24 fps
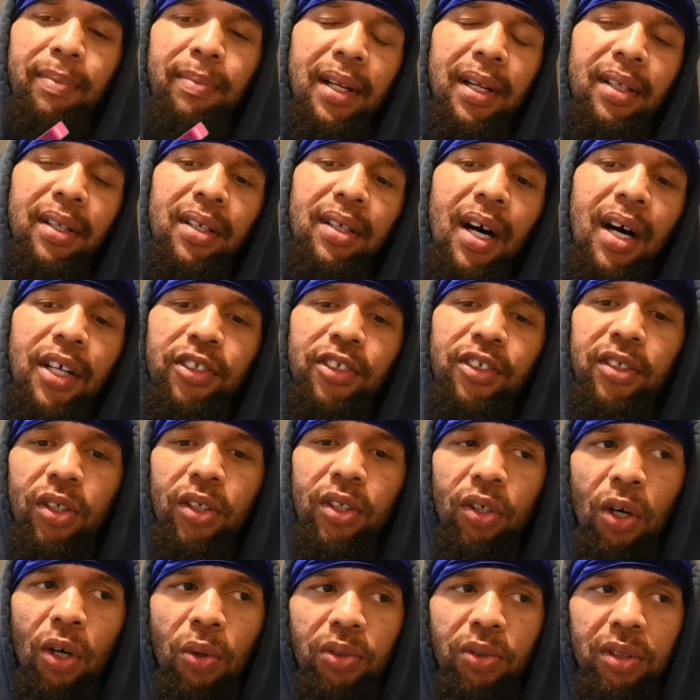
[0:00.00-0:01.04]
down so the
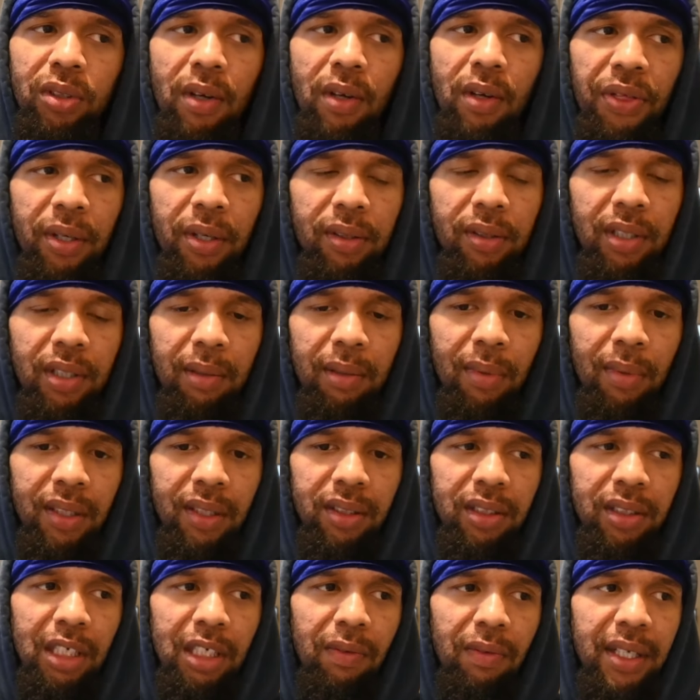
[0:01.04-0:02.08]
goals of the 13-month
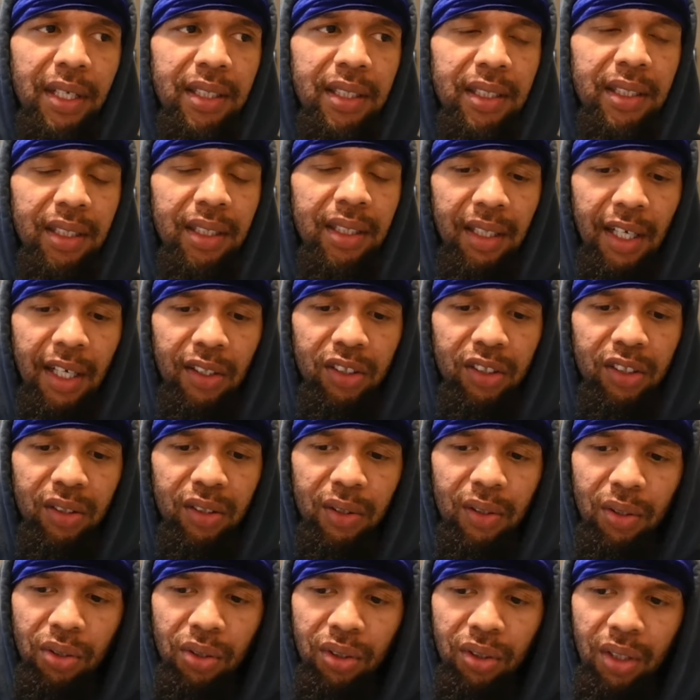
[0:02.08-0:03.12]
series doesn't get you and
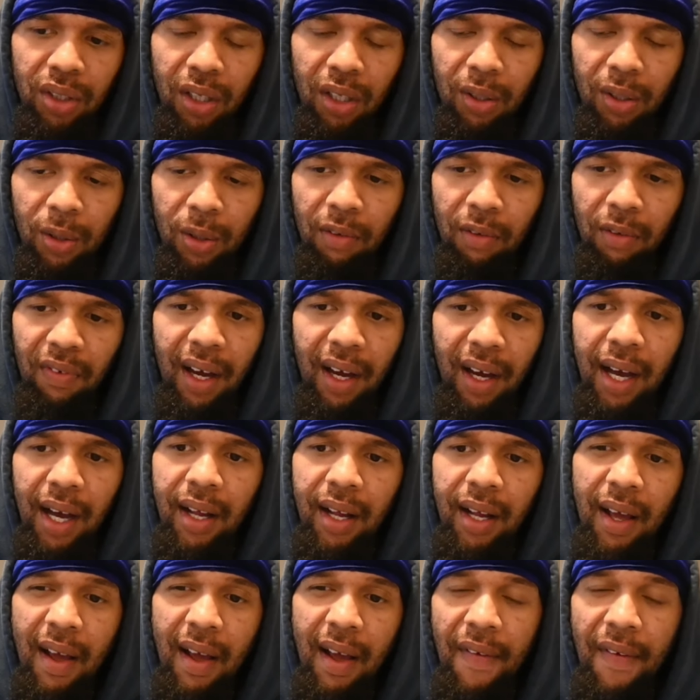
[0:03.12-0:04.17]
you can stay notified.
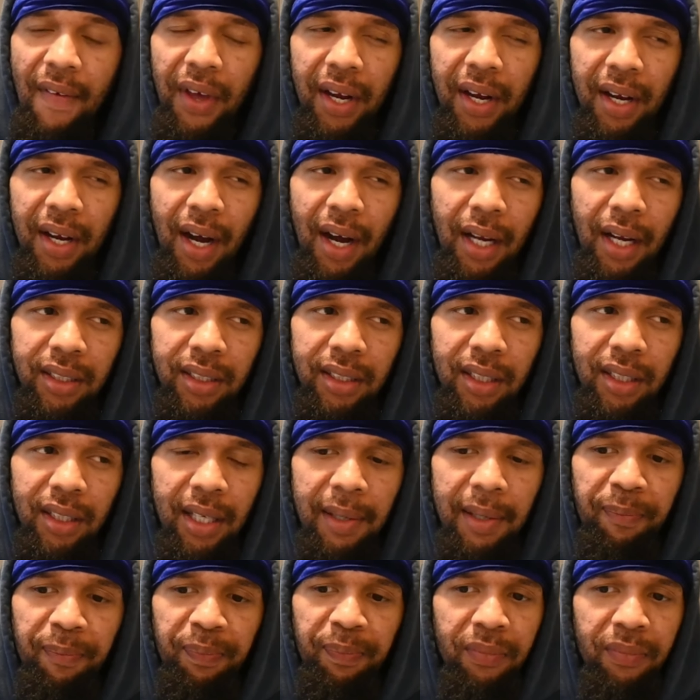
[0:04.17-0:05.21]
And
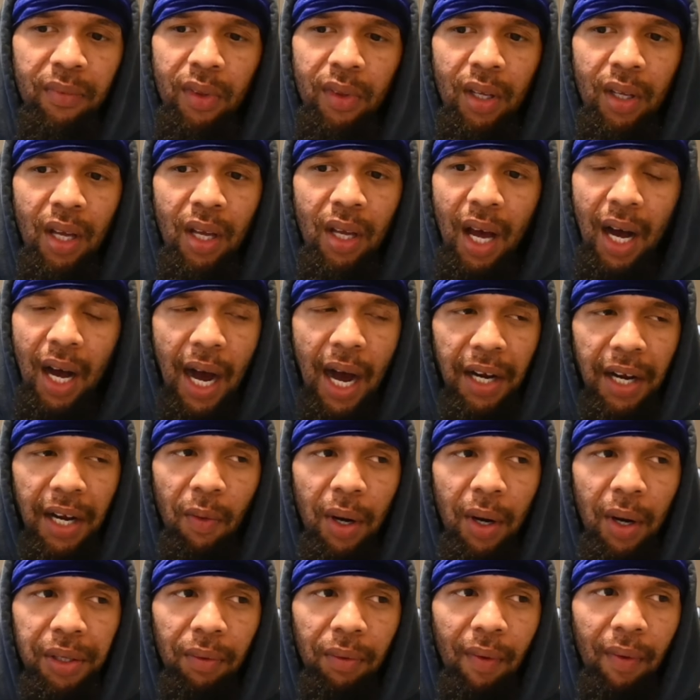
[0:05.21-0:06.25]
honestly, I don't
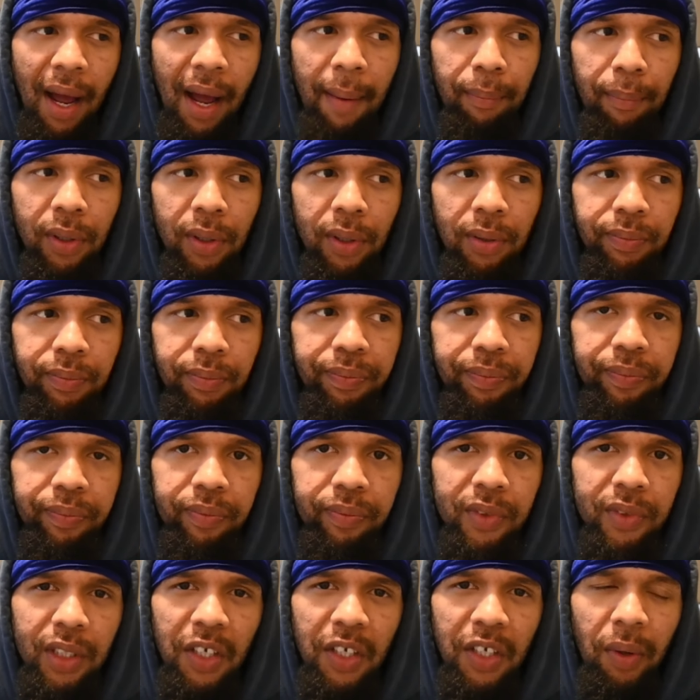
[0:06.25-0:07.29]
want to ramble.
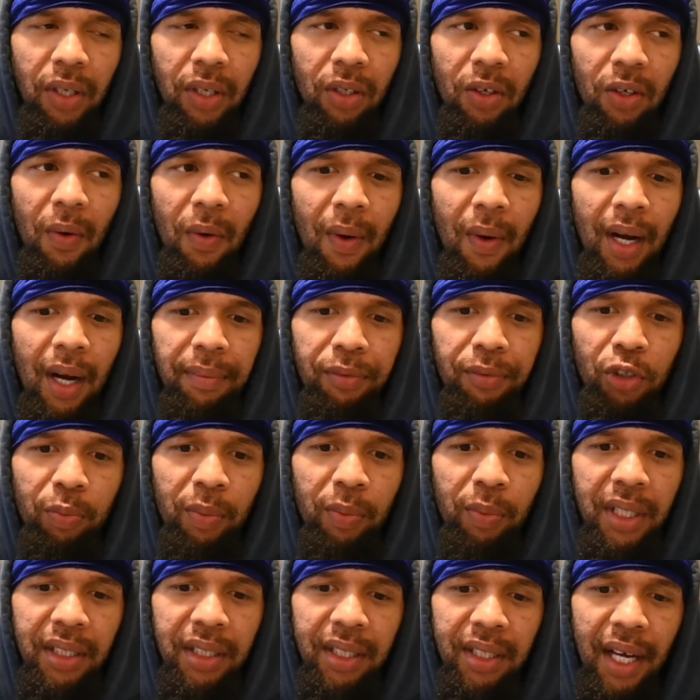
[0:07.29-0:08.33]
I don't want to go on too
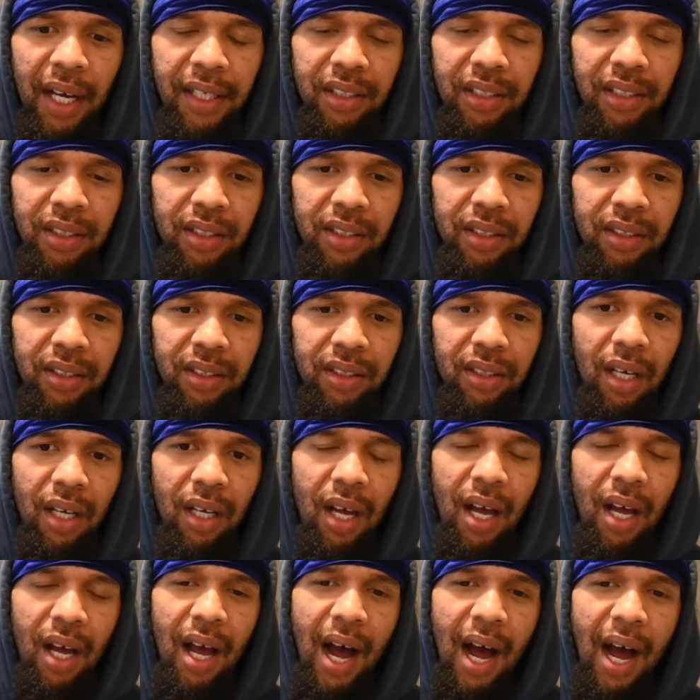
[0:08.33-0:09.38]
many tangents.
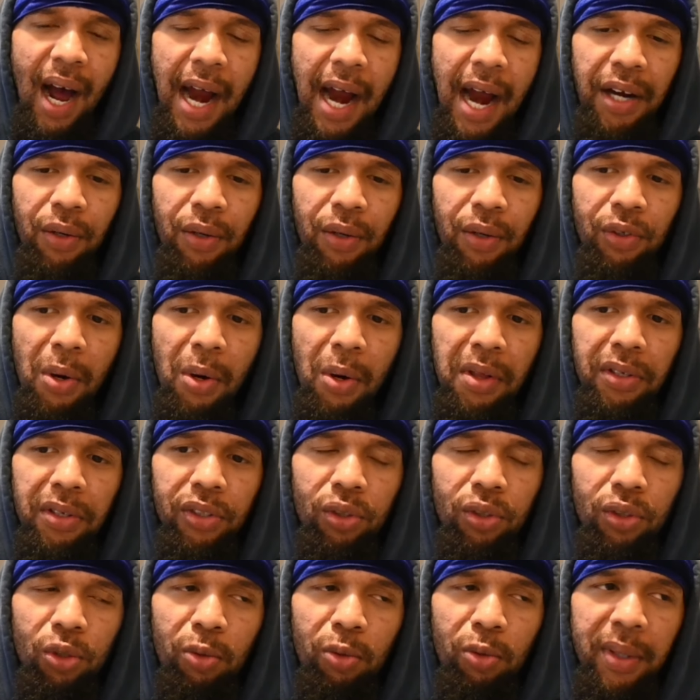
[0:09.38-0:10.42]
I don't know that there's
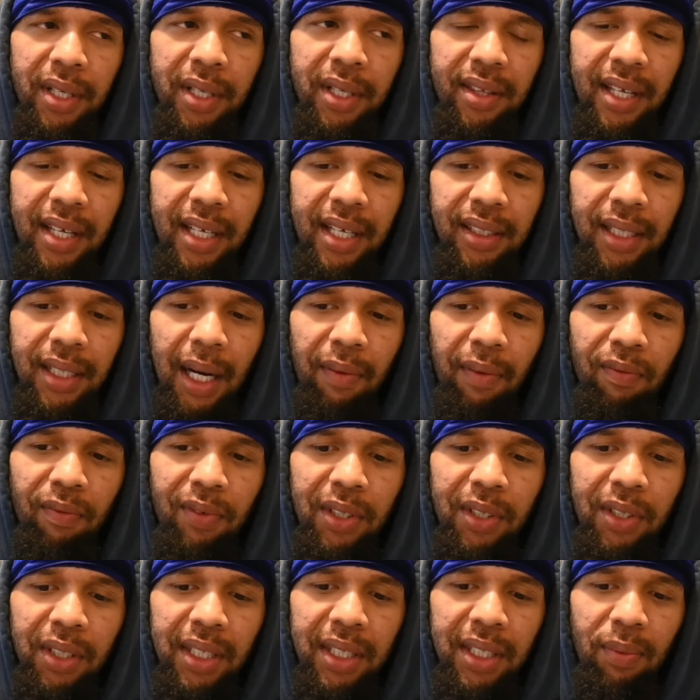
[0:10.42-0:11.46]
too many things I
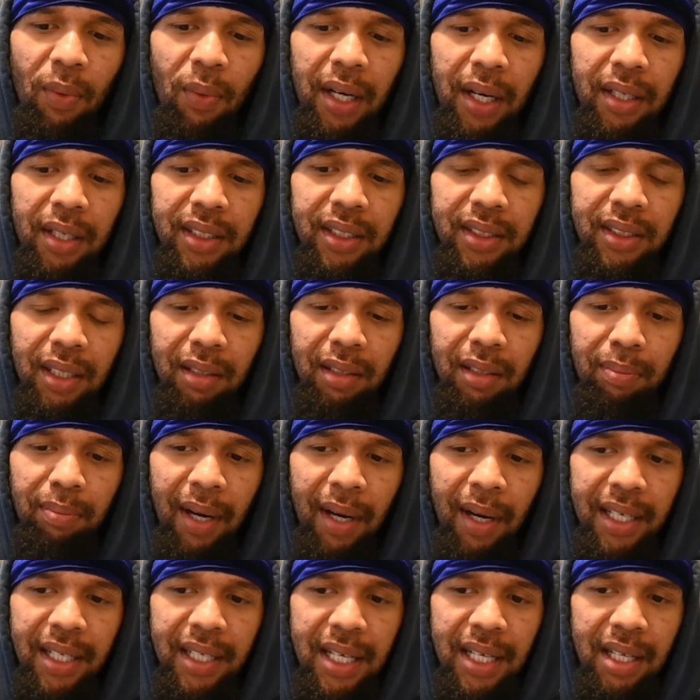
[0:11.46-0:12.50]
really want to sink
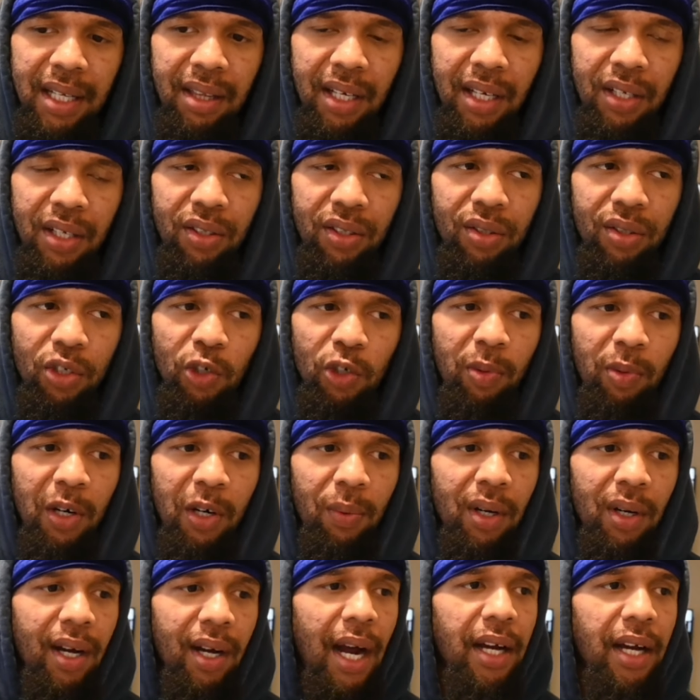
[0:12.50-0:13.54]
my teeth into, but
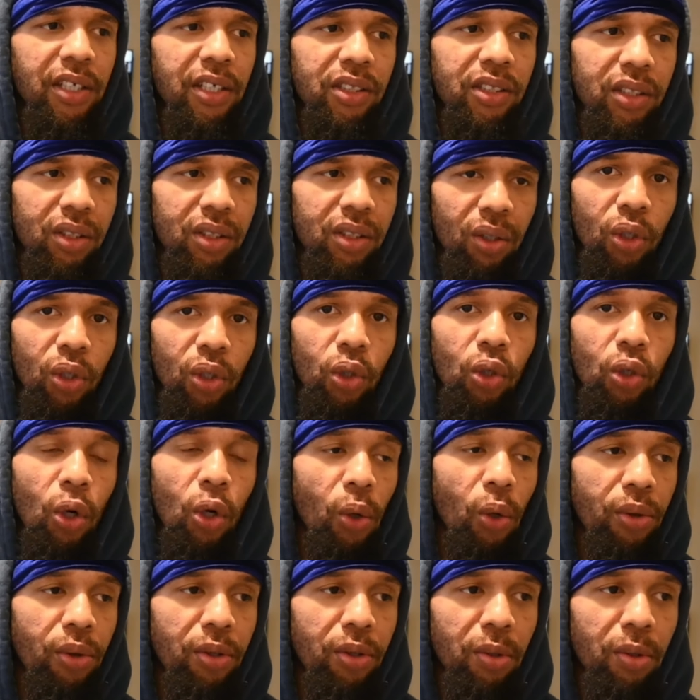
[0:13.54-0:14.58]
we'll kind of just
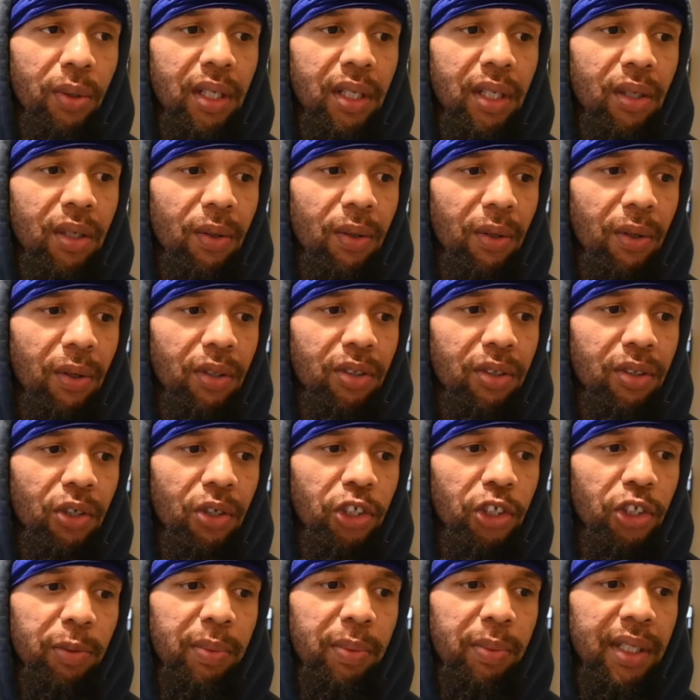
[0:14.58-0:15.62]
go through it in order, so to
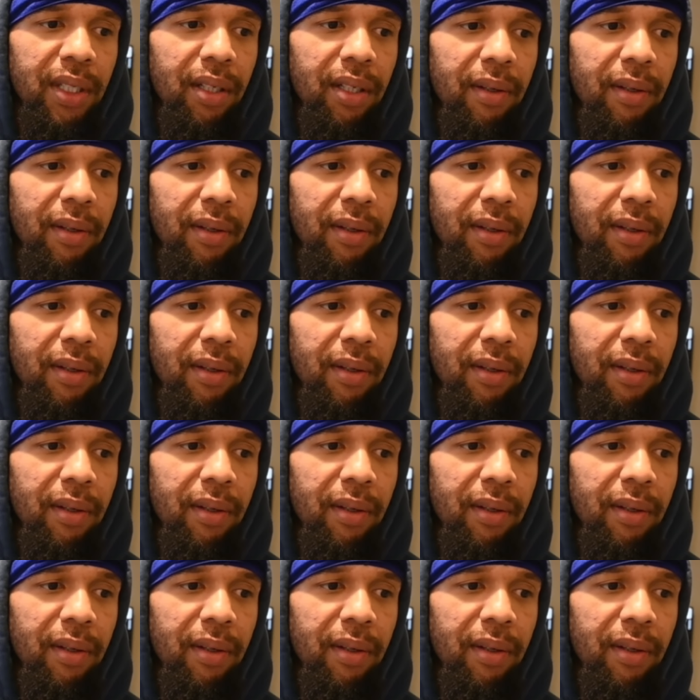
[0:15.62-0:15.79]
speak.